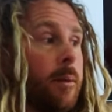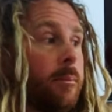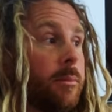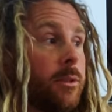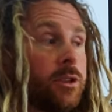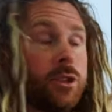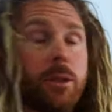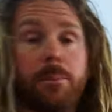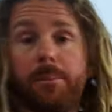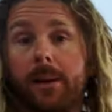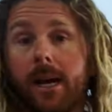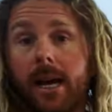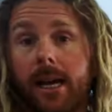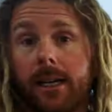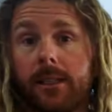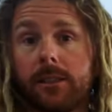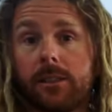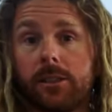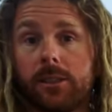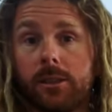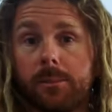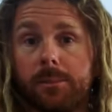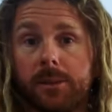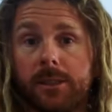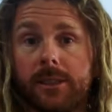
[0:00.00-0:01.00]
So
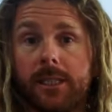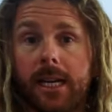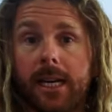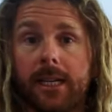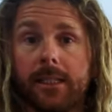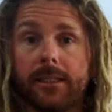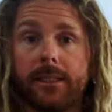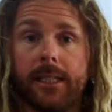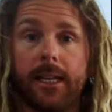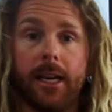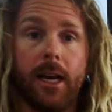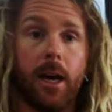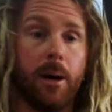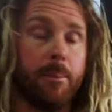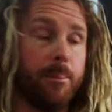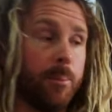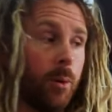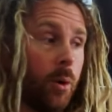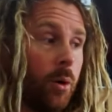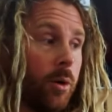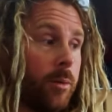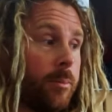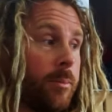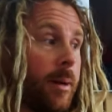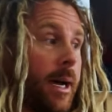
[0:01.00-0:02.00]
bags to protect it, a
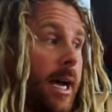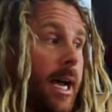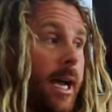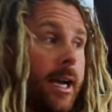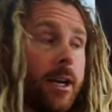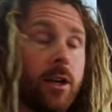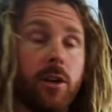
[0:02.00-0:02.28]
board bag